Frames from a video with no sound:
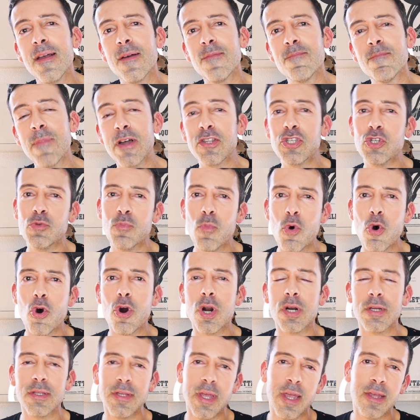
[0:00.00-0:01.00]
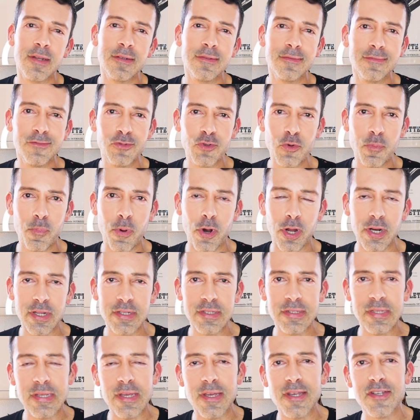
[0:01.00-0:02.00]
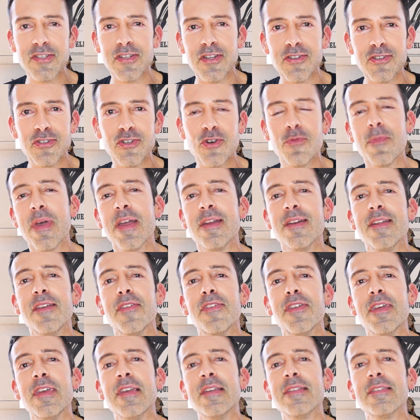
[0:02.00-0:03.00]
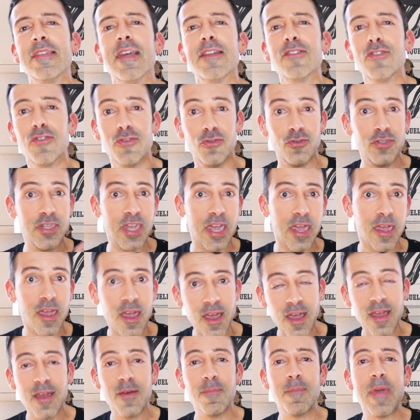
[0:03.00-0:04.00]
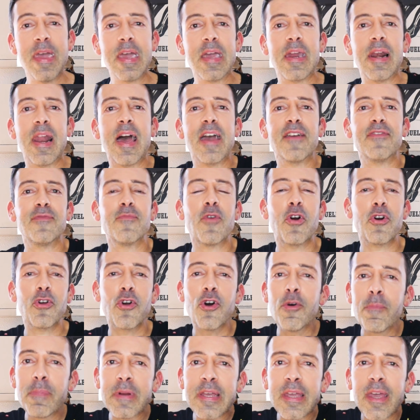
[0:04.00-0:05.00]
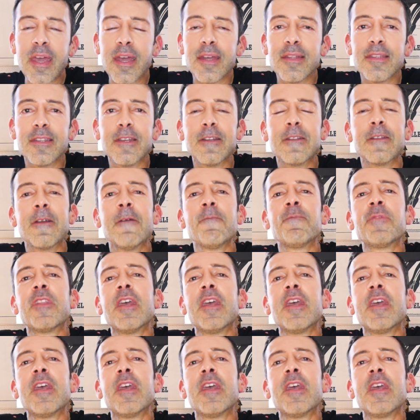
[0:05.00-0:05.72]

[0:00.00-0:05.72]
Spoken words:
much more than to politics and so many things that today make life more complicated.